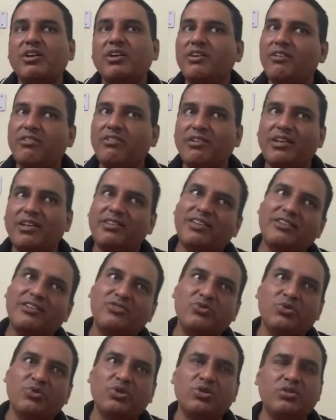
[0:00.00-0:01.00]
Okay, the
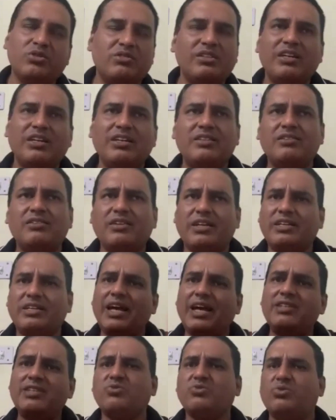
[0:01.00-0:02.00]
josh, the
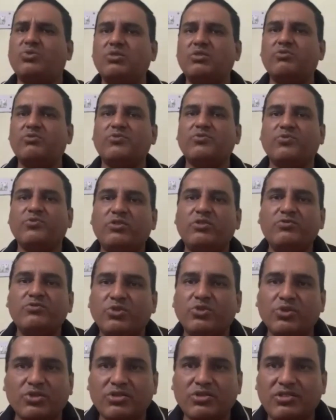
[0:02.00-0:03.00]
entire squad was full of
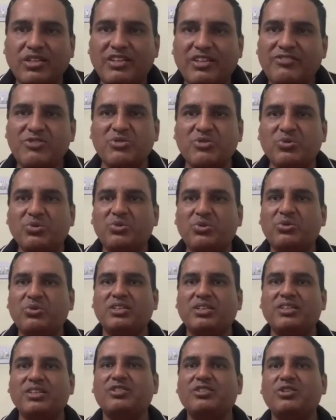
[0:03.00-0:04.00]
josh. There was no
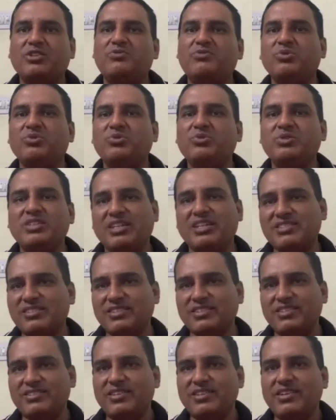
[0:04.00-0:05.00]
dearth of josh as such.